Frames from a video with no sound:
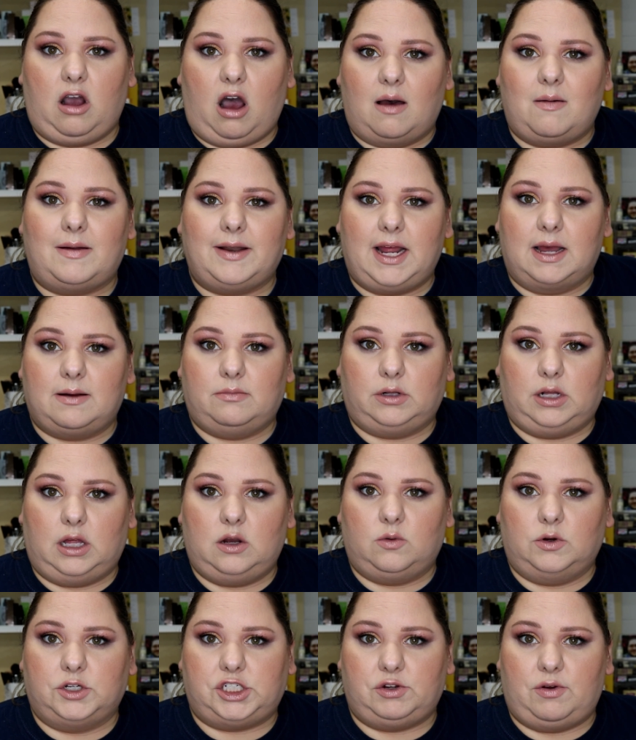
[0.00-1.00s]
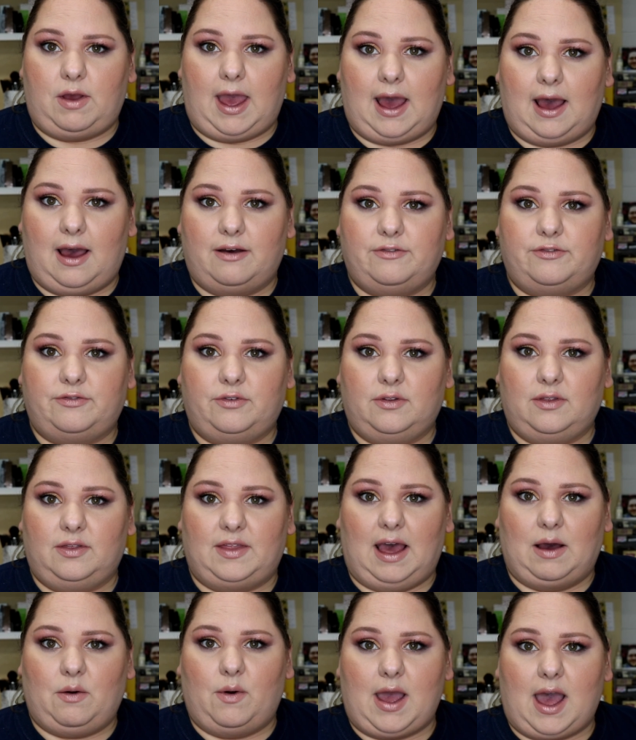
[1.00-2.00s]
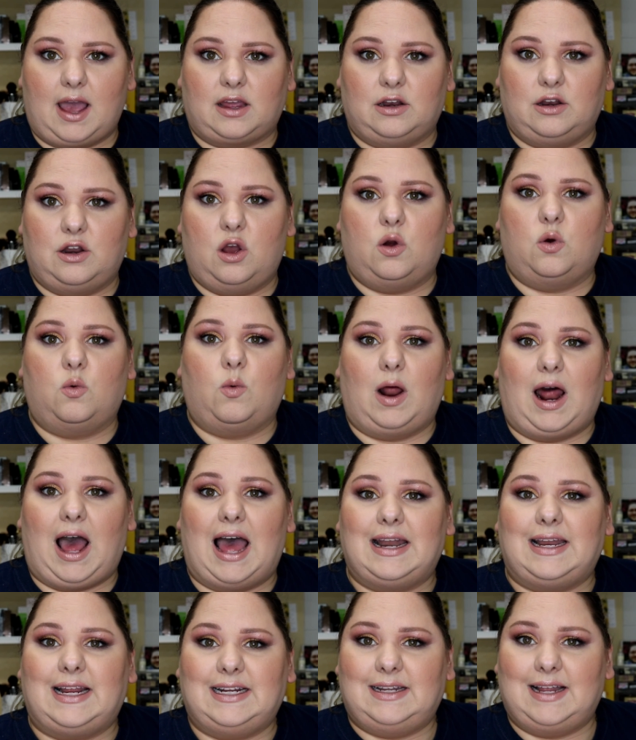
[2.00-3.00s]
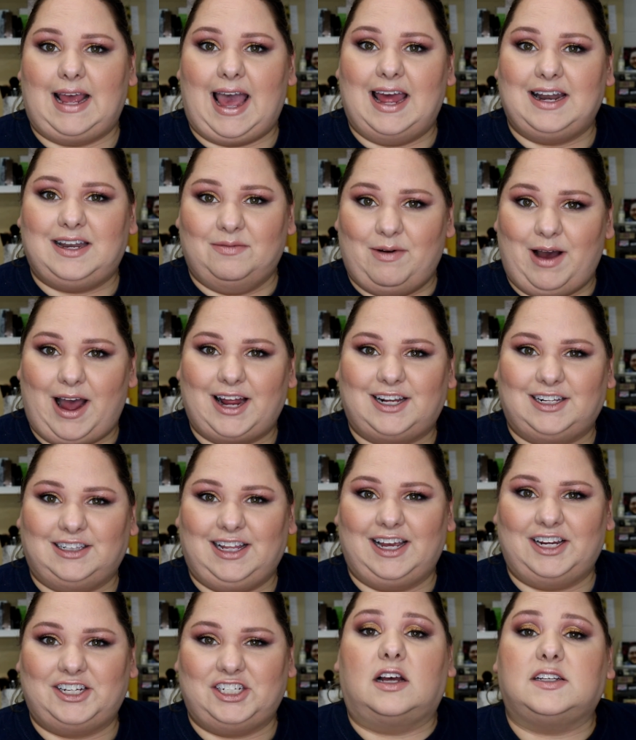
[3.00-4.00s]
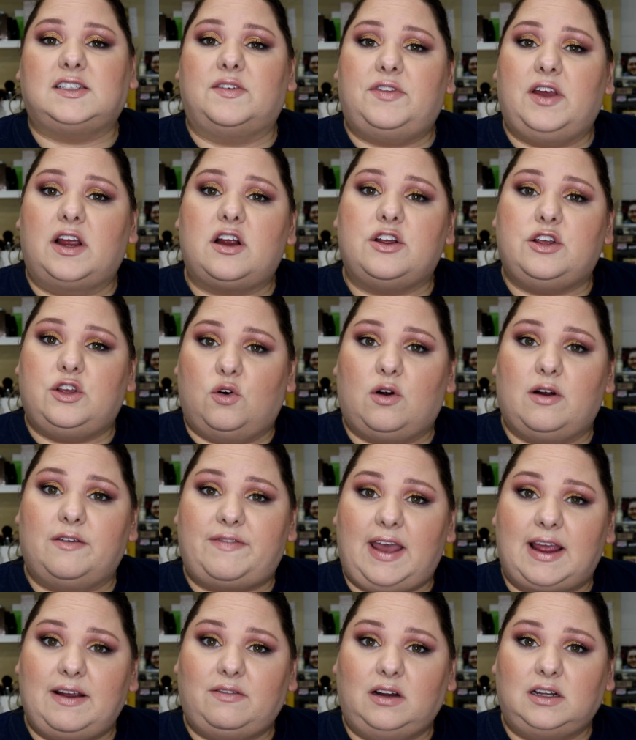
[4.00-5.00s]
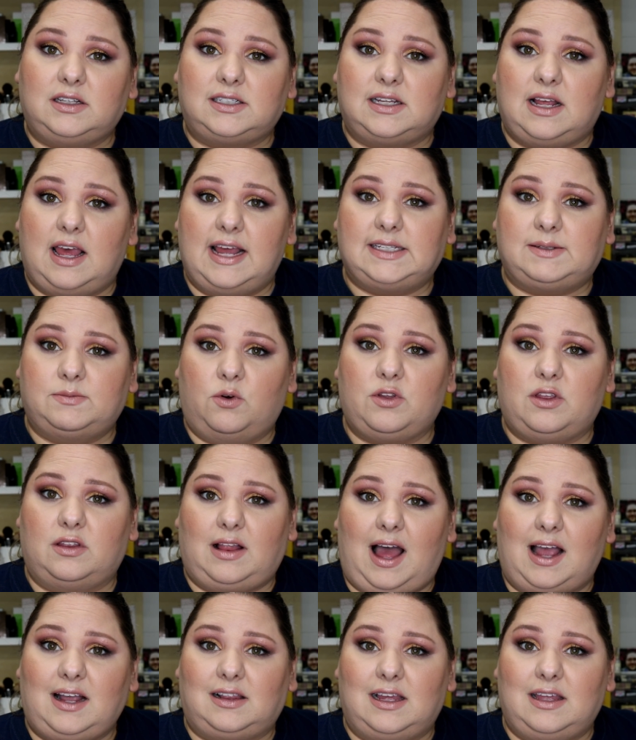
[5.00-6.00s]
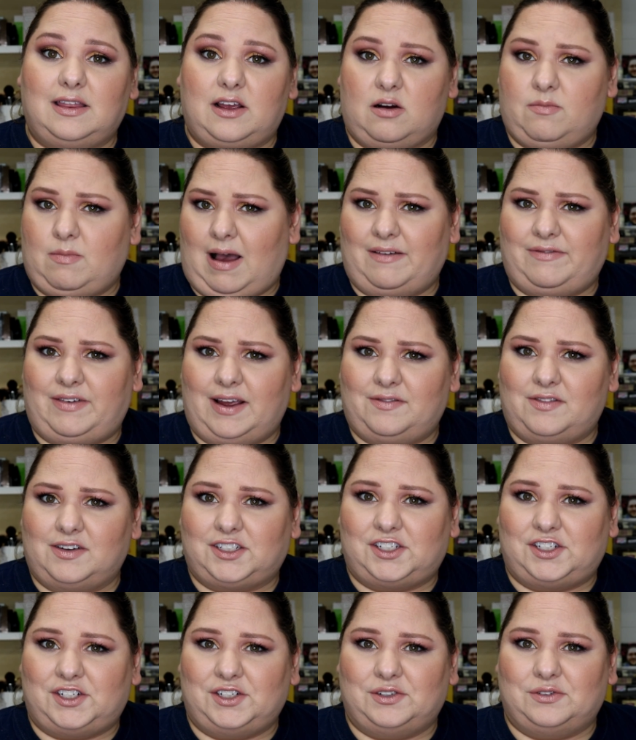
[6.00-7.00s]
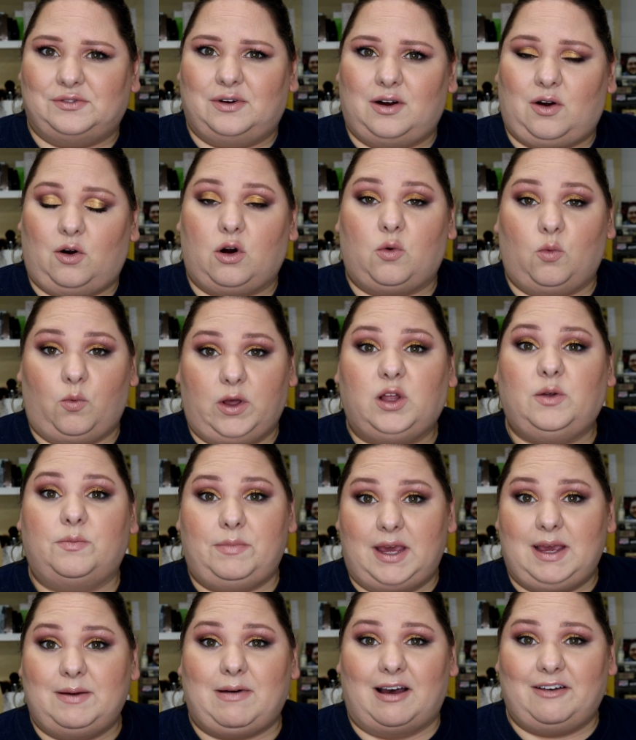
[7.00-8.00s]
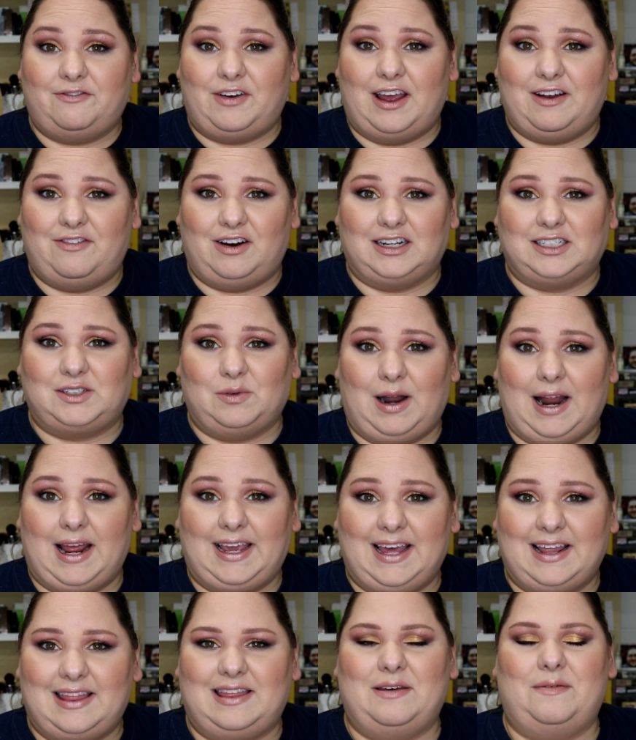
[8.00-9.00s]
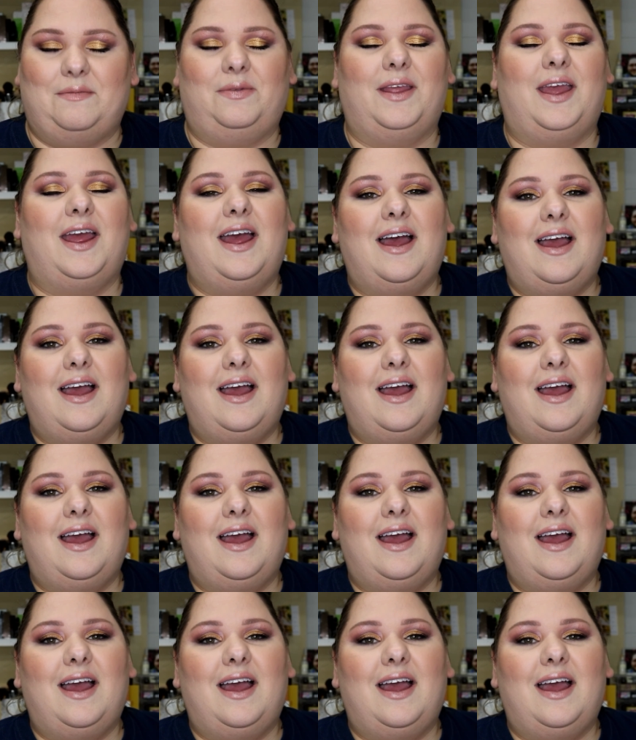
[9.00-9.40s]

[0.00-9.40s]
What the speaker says: Comment down below what you have. That way I can know what I need to add to my collection. Because if they're your favorites, it's more than likely they're my favorites too. Or will be my favorites when I get them.